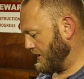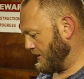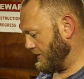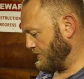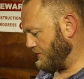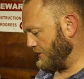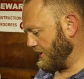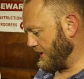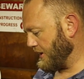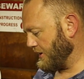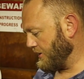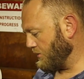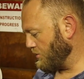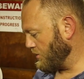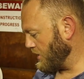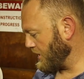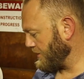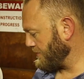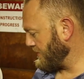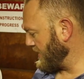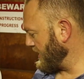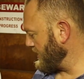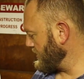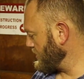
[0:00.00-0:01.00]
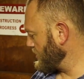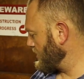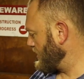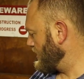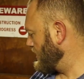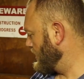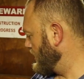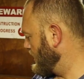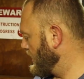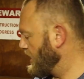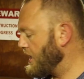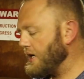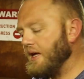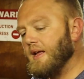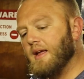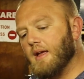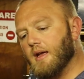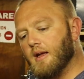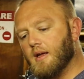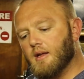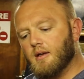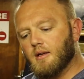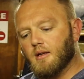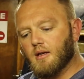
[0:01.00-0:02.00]
we're at the workbench,
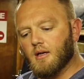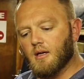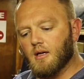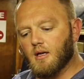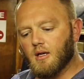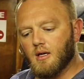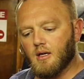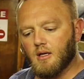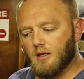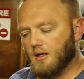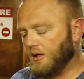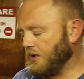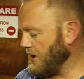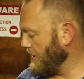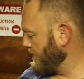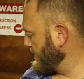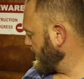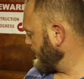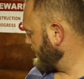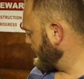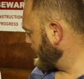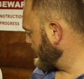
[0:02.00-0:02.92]
and a couple of